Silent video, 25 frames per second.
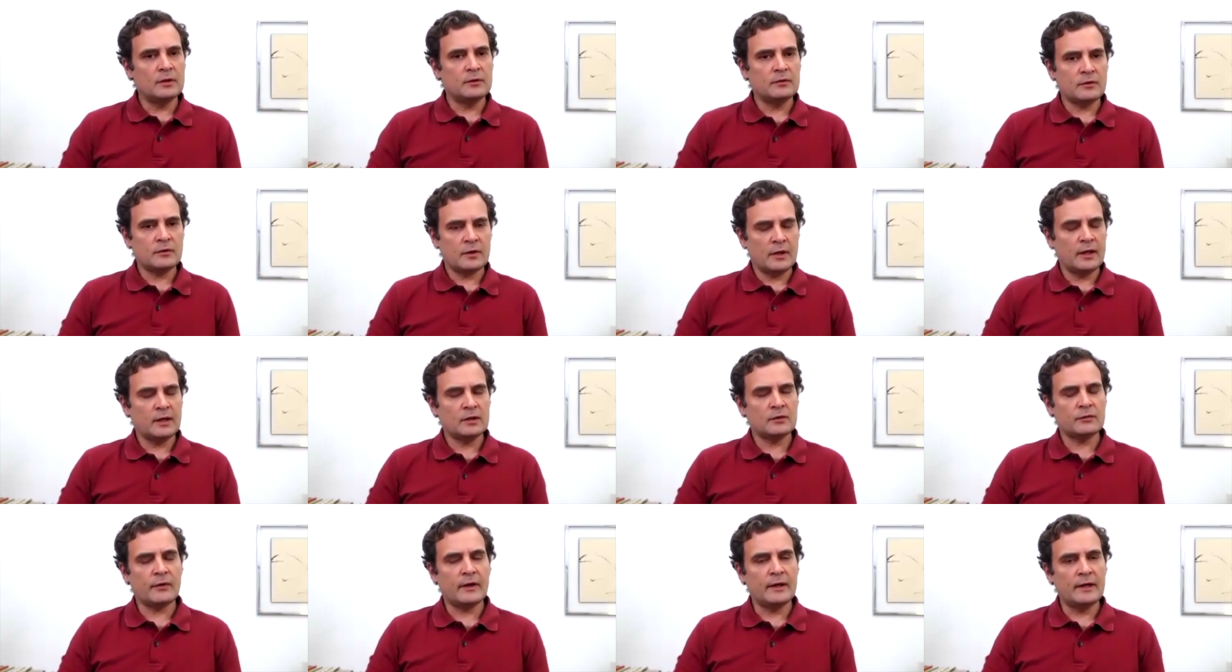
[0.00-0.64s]
Minister,
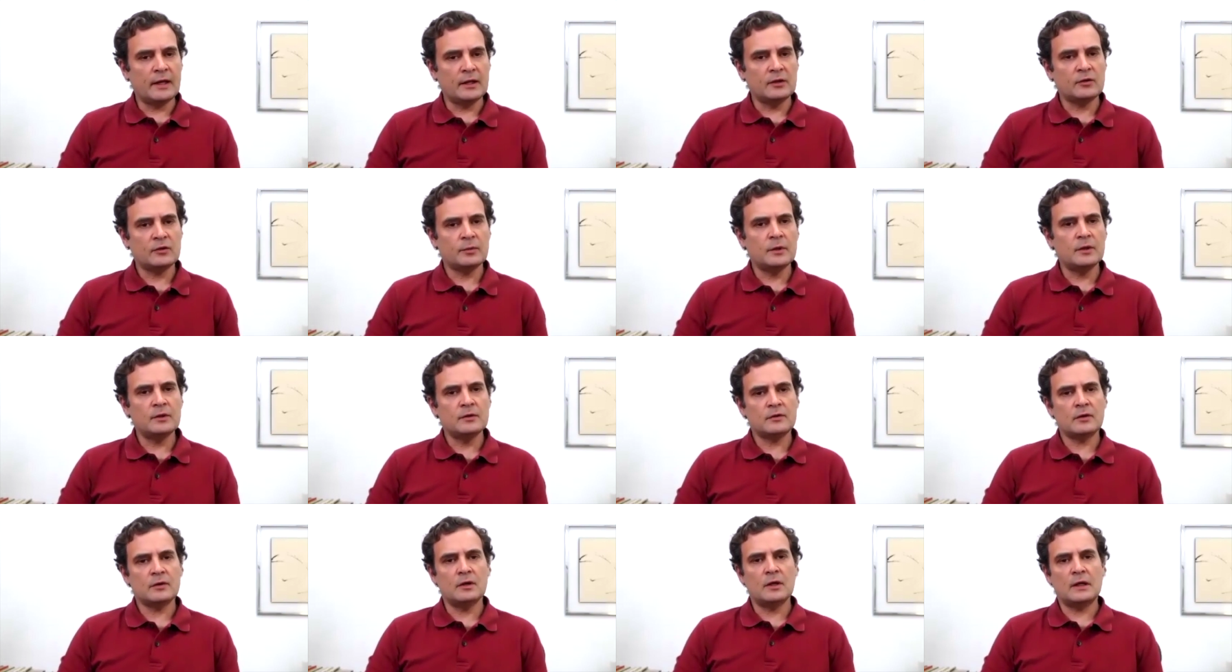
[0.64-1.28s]
ex-Finance
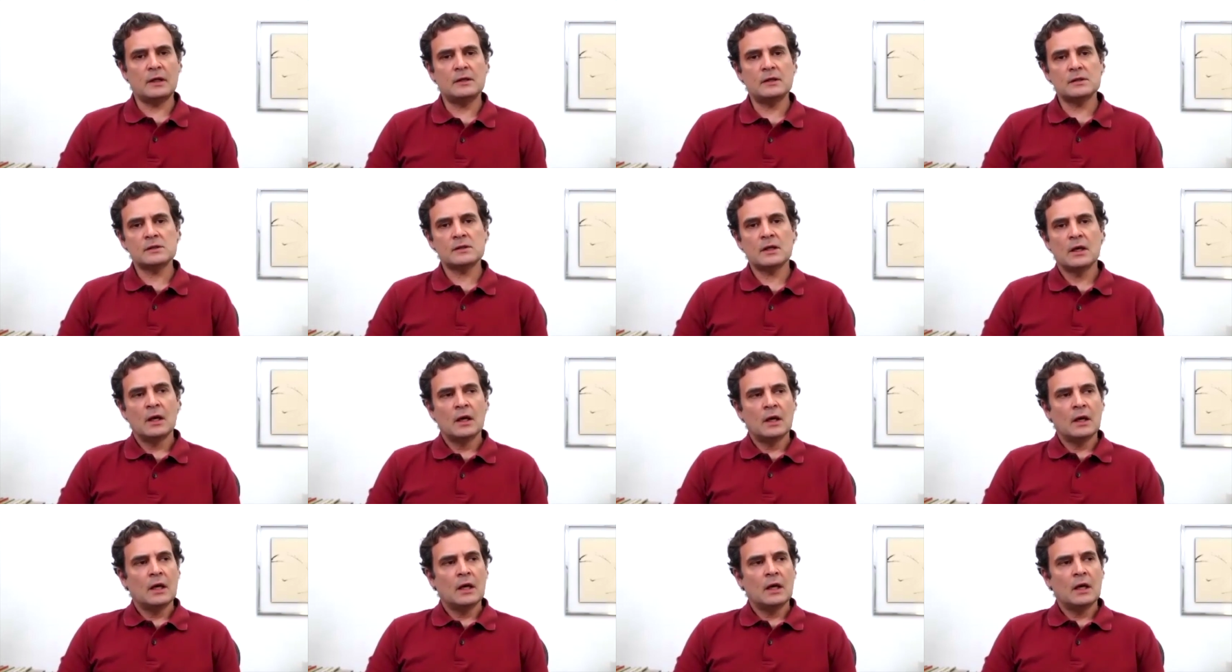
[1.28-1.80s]
Minister and others.